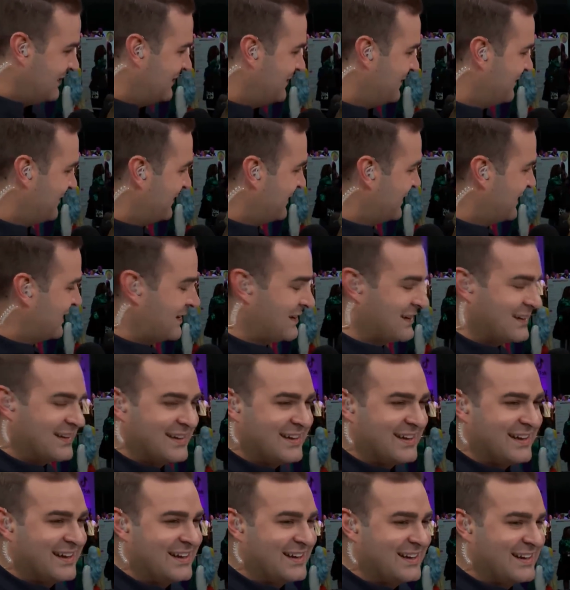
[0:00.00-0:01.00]

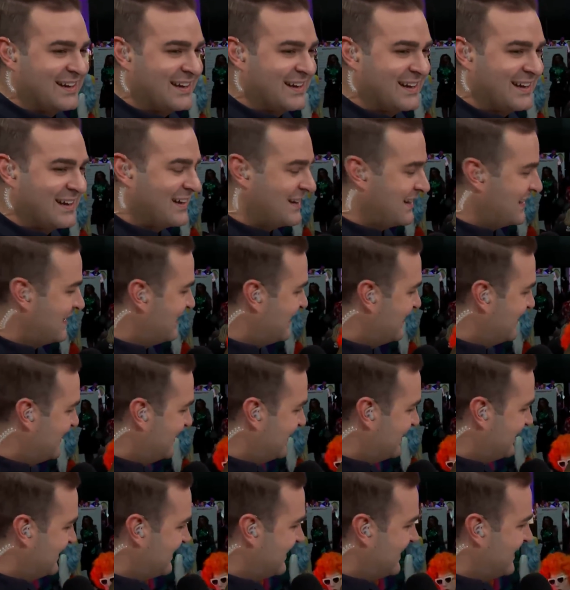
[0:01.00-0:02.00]

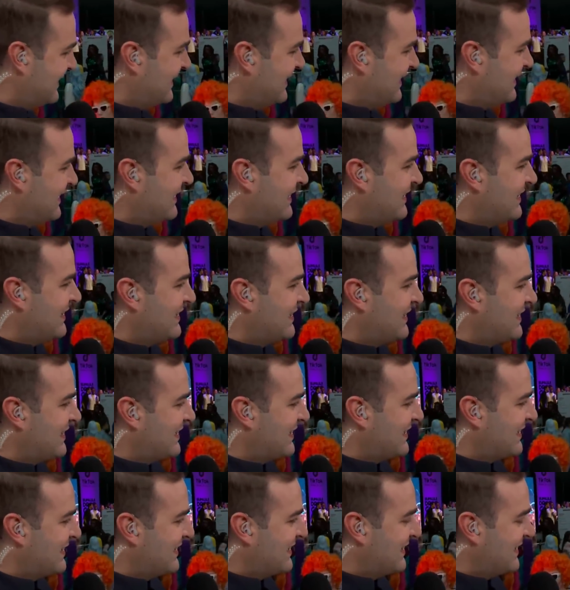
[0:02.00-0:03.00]

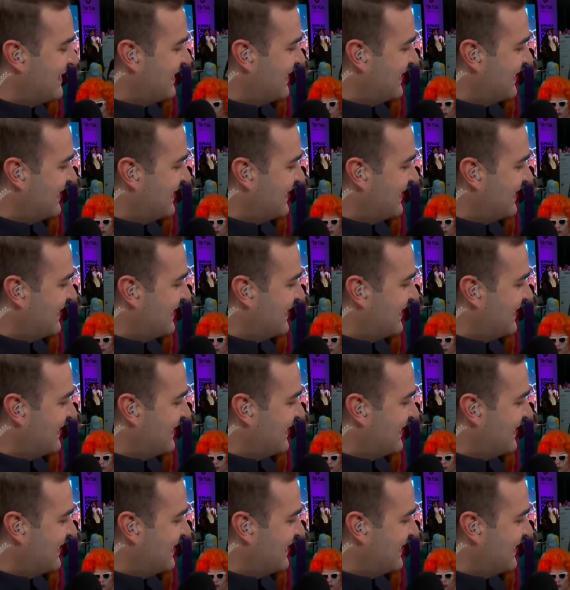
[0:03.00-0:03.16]
This person isn't speaking.